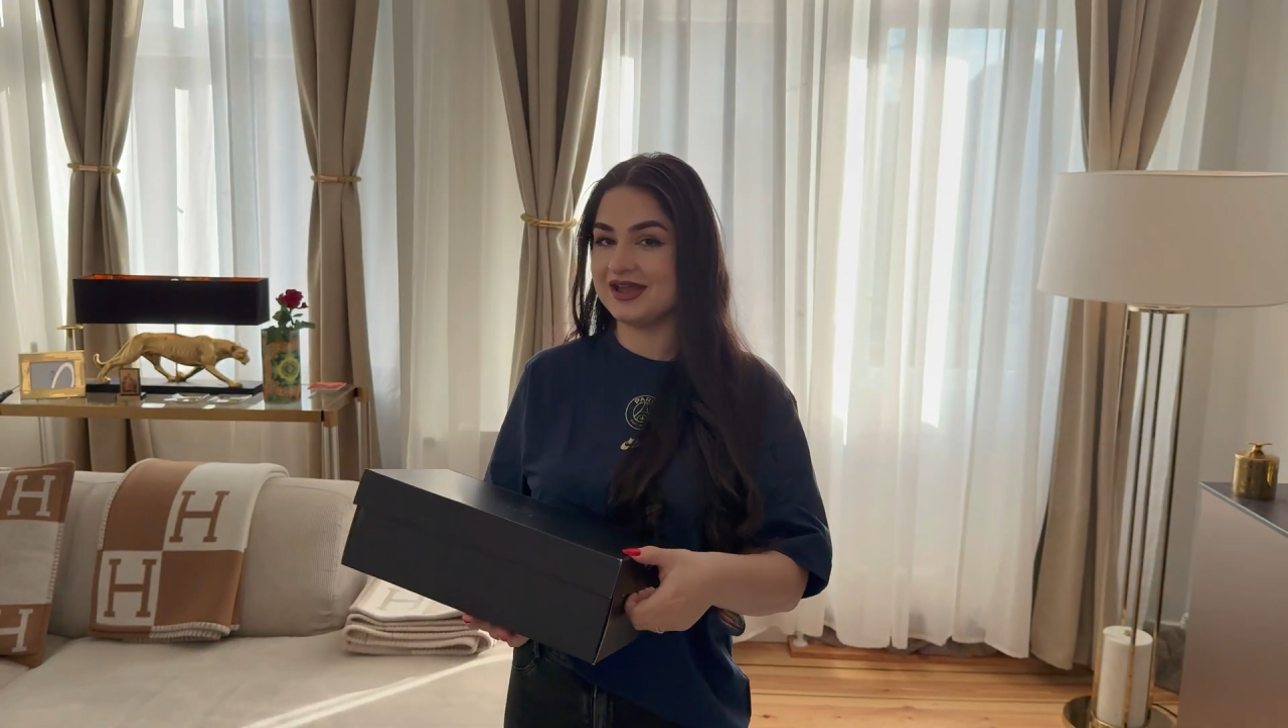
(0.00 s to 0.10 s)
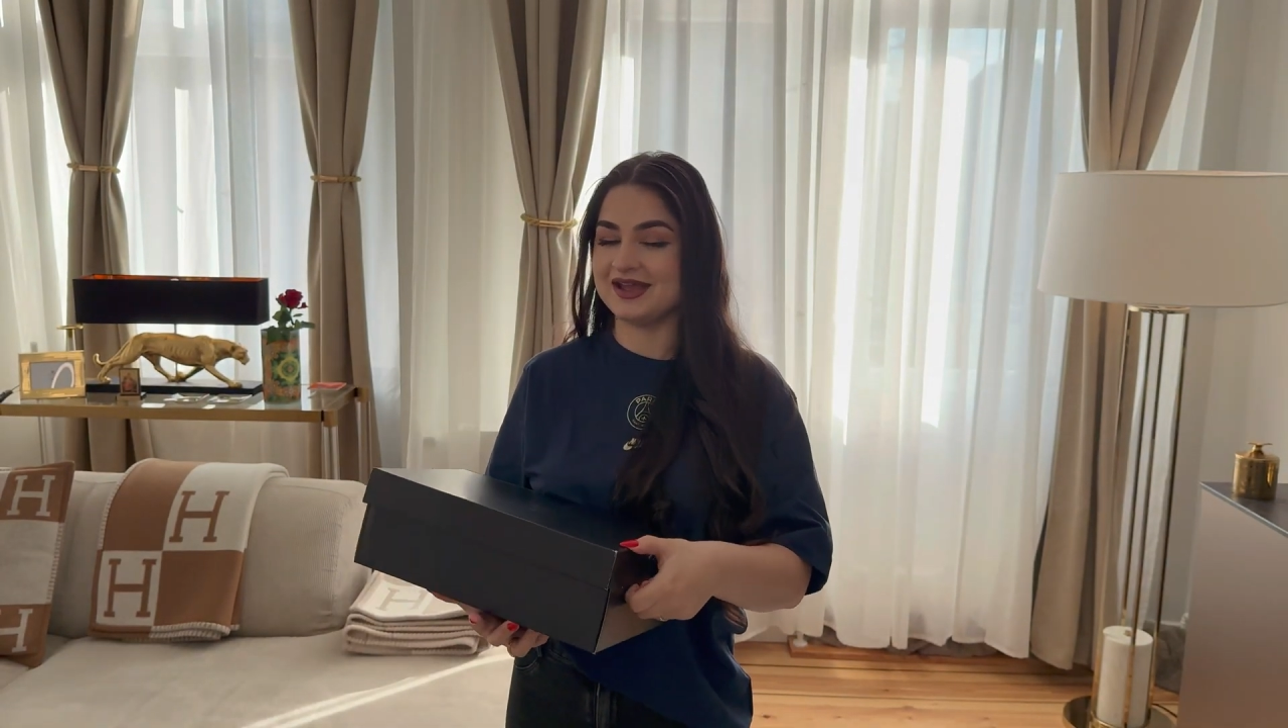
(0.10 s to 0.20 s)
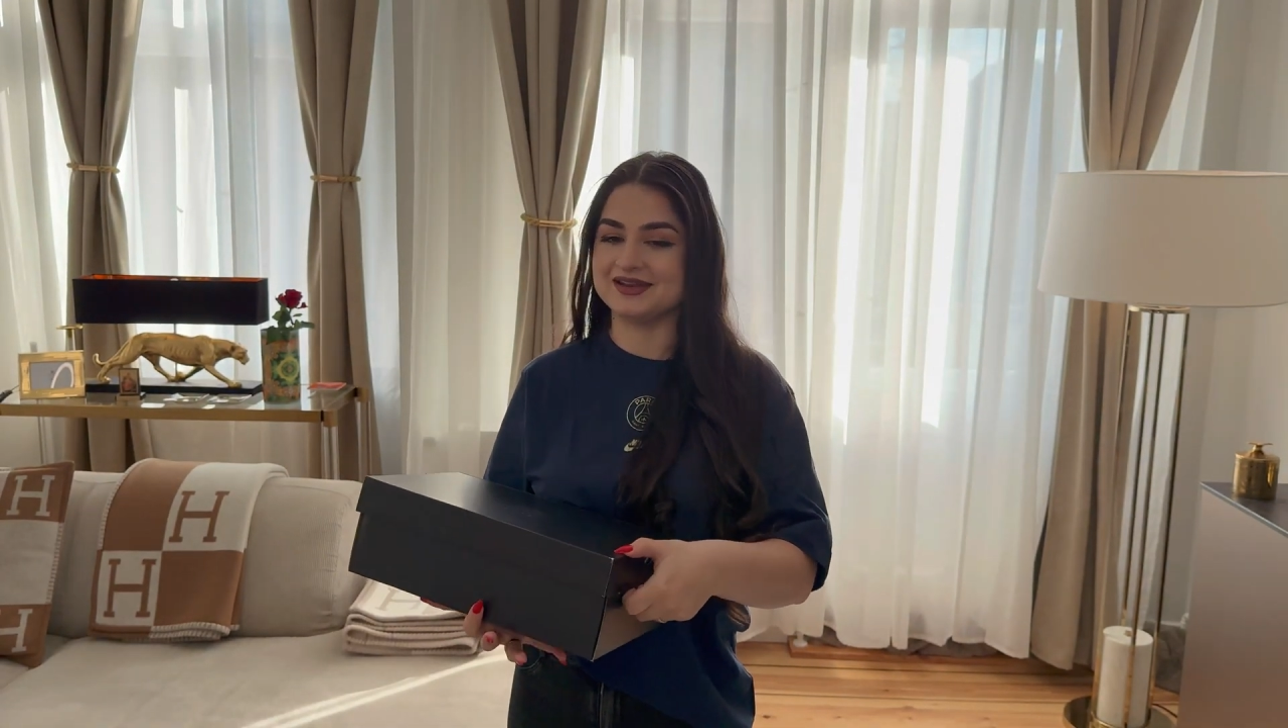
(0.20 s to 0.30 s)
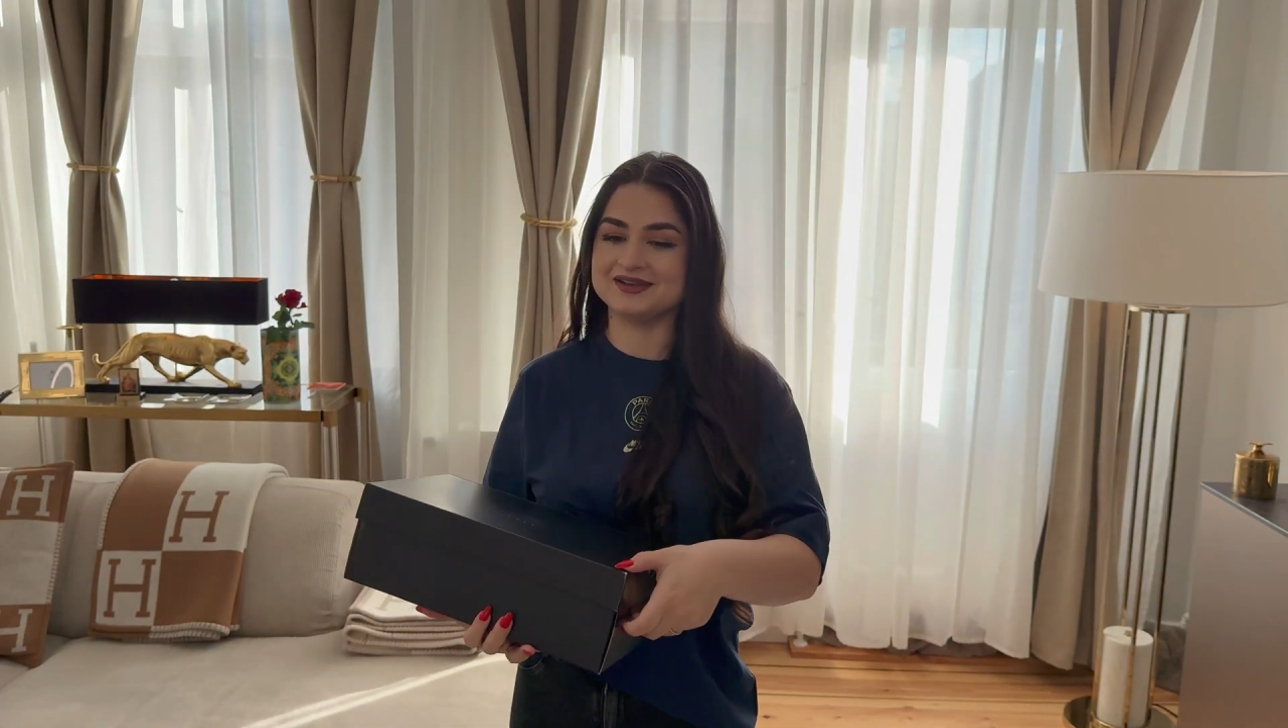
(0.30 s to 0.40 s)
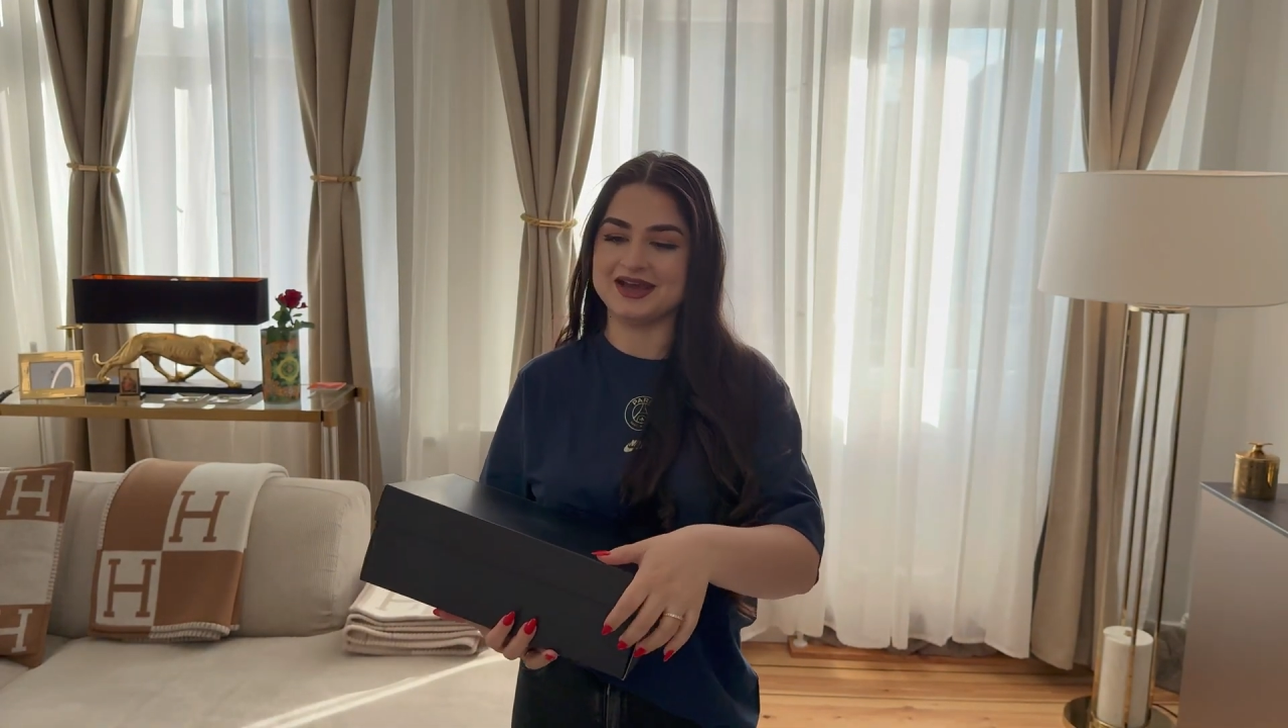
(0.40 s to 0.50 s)

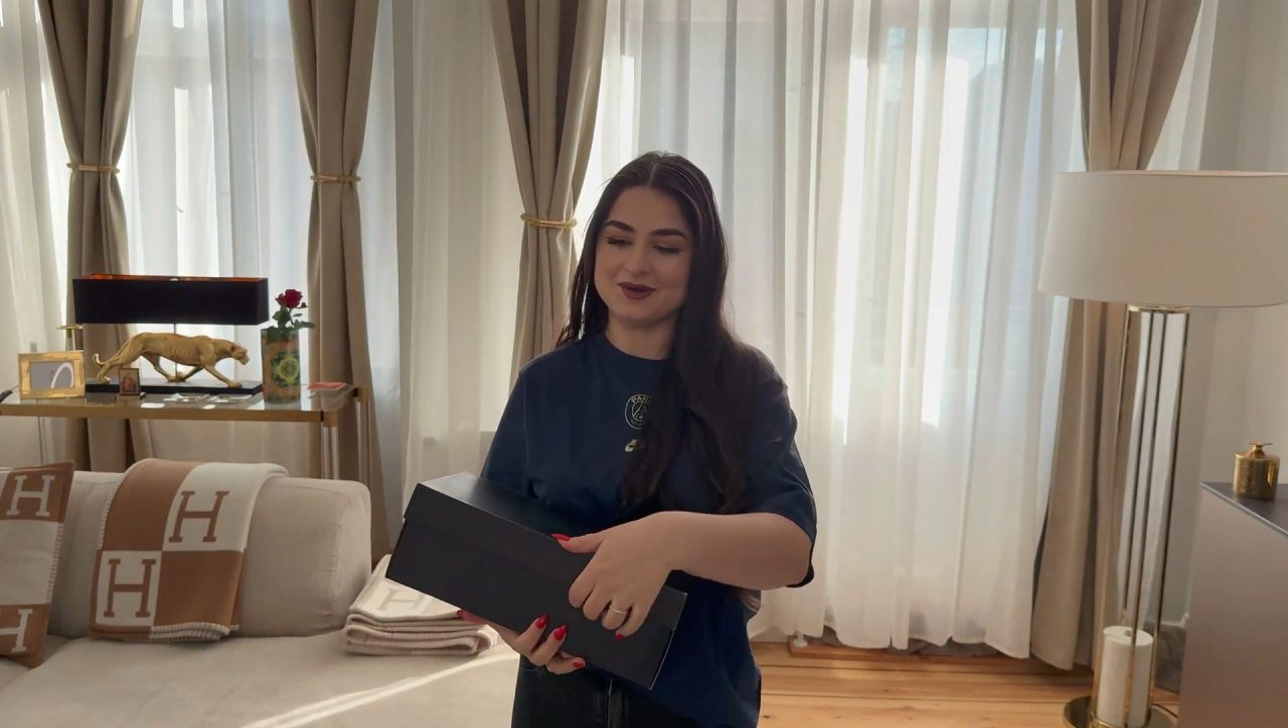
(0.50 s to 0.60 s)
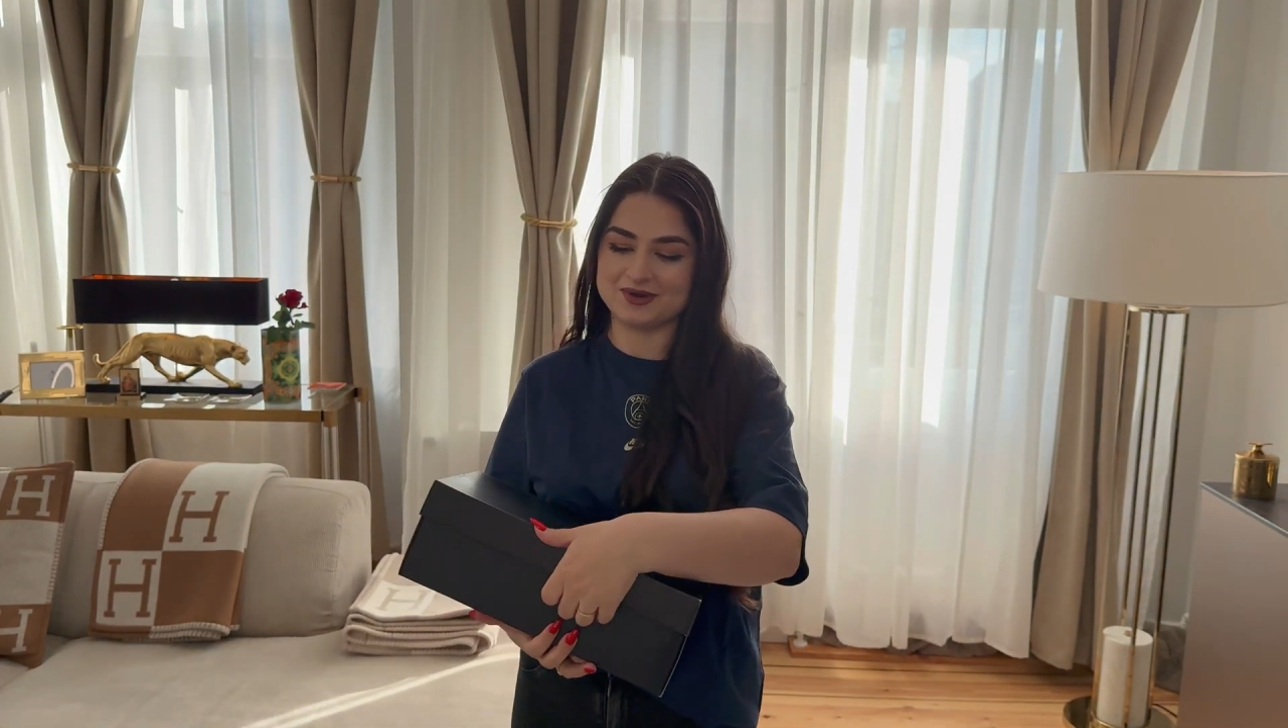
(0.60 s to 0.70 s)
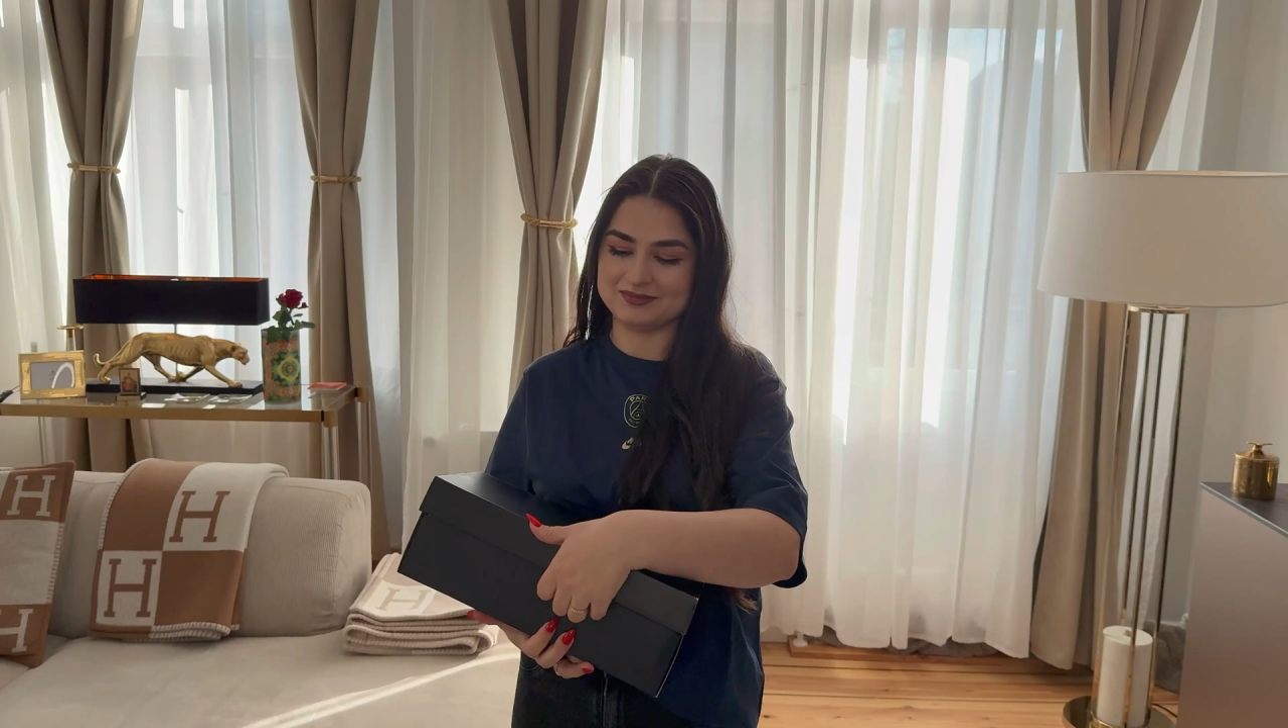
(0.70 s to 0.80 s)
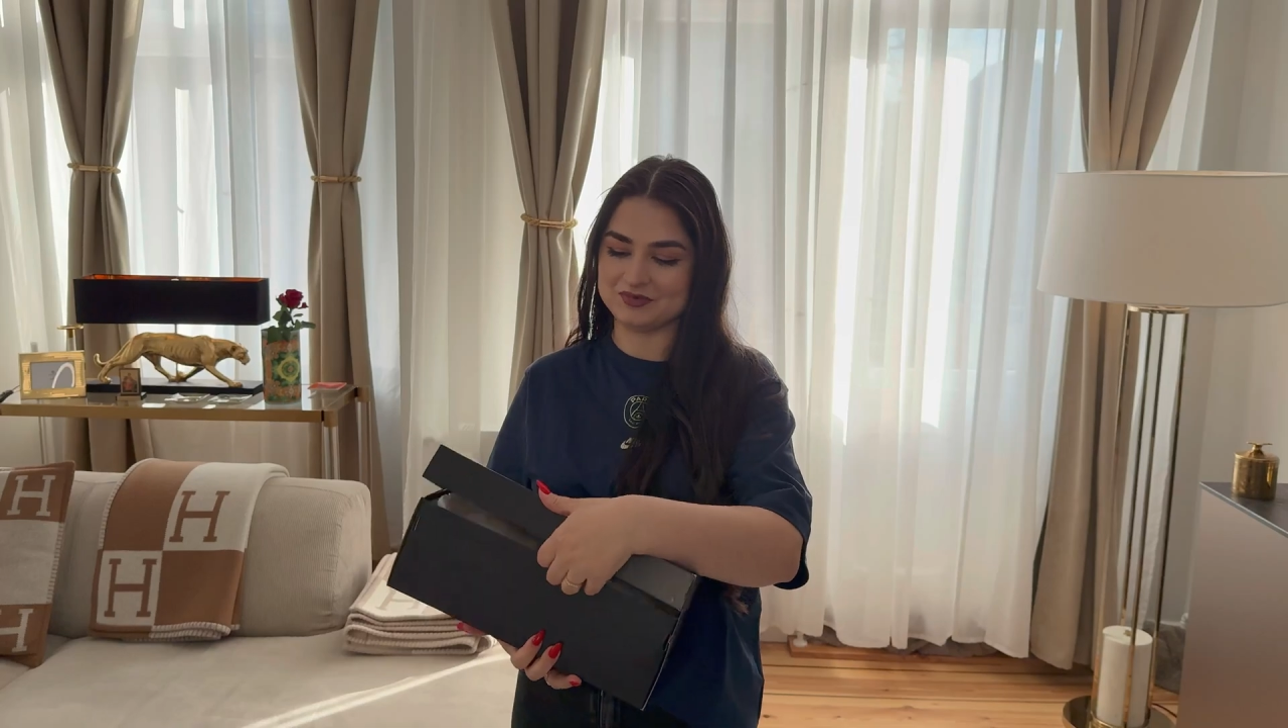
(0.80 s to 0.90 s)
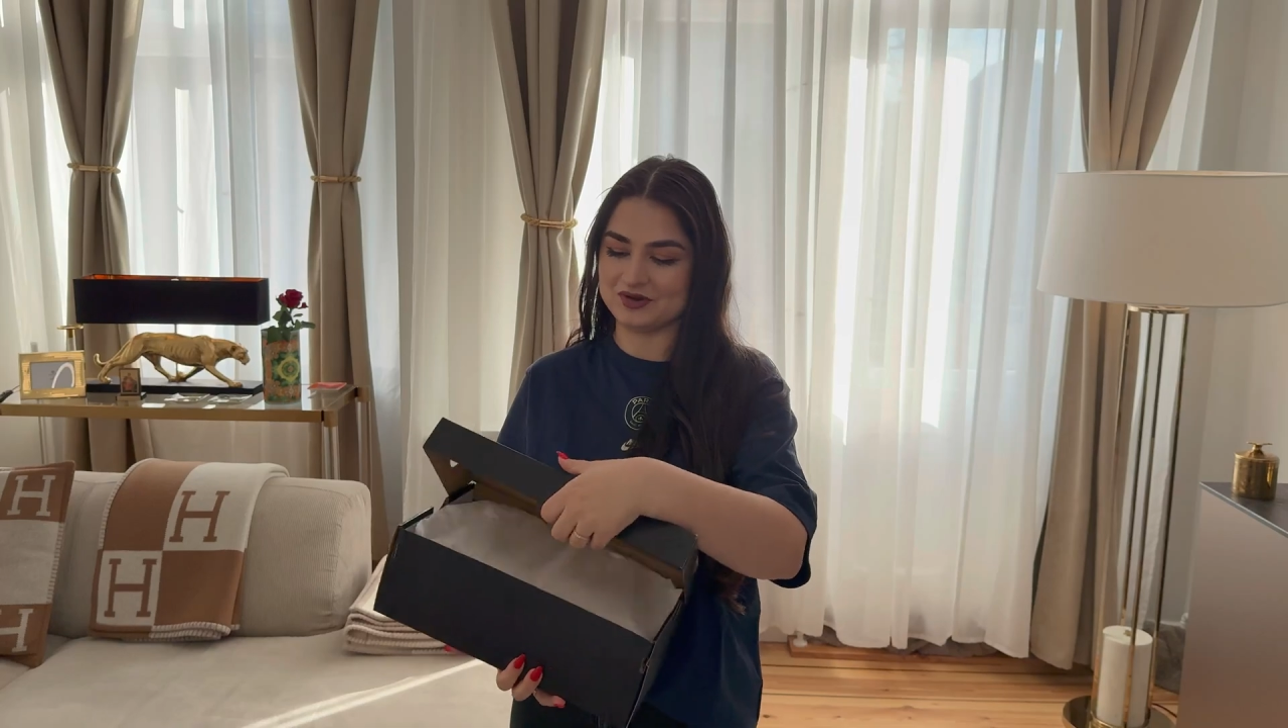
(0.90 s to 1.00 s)
and now I'm